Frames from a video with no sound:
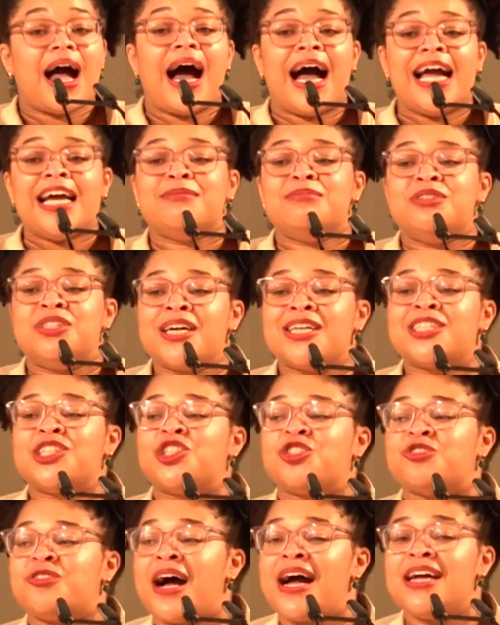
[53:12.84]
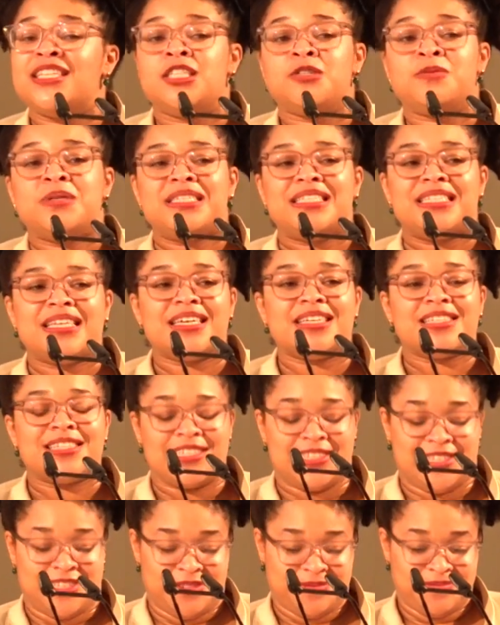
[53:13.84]
I am just trying to
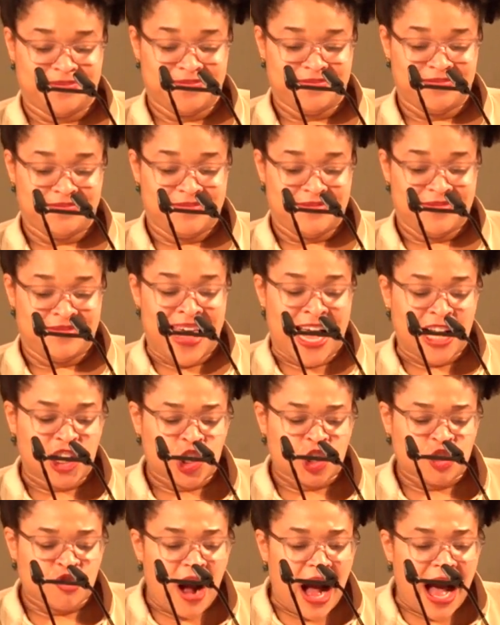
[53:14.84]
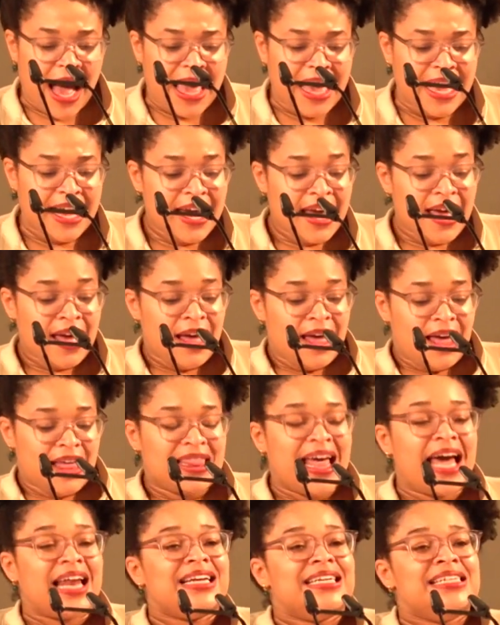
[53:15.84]
exist. That trying,
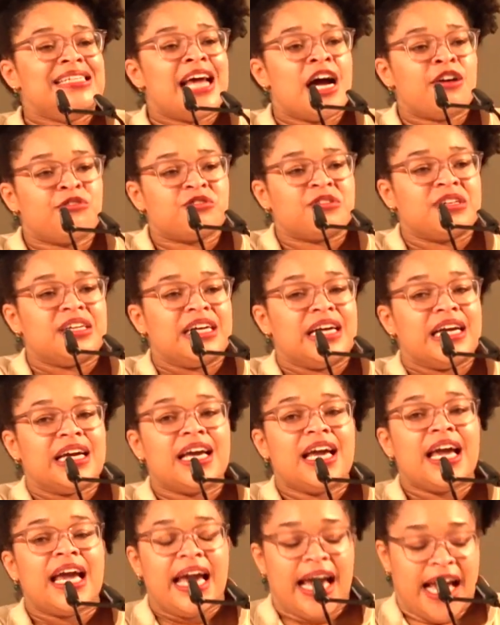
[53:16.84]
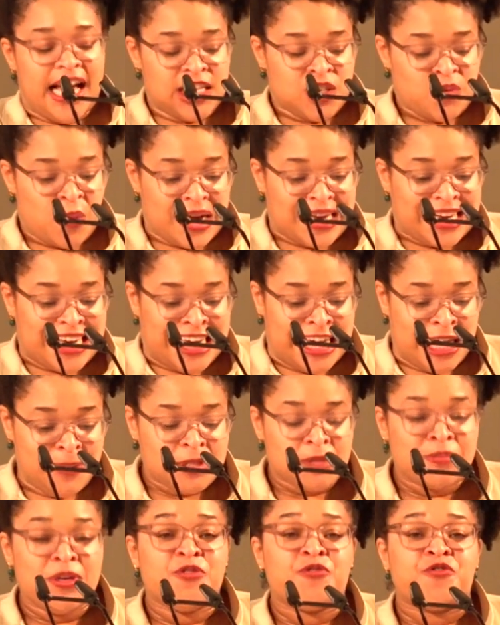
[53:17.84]
that endeavoring is what
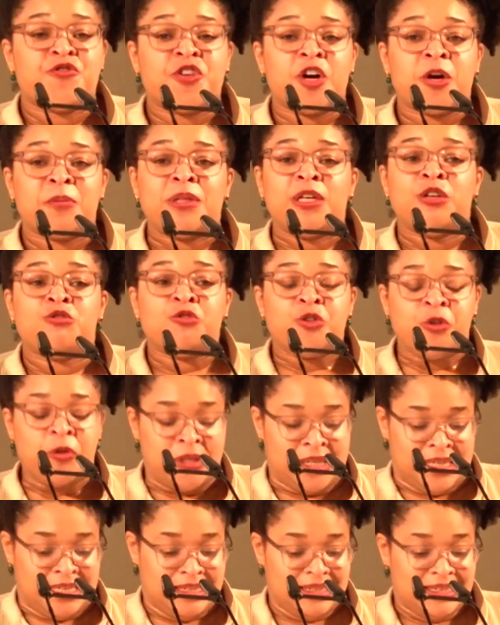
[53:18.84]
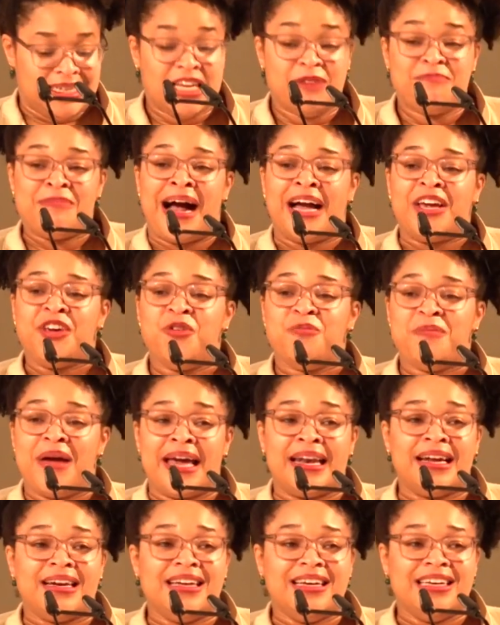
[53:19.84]
keeps me firmly rooted in my
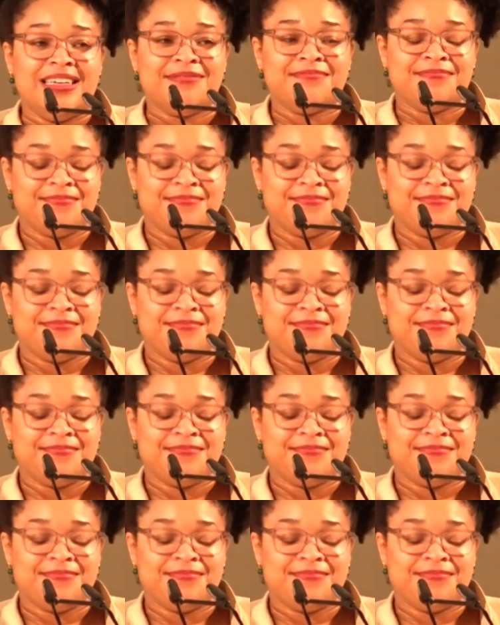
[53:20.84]
humanity.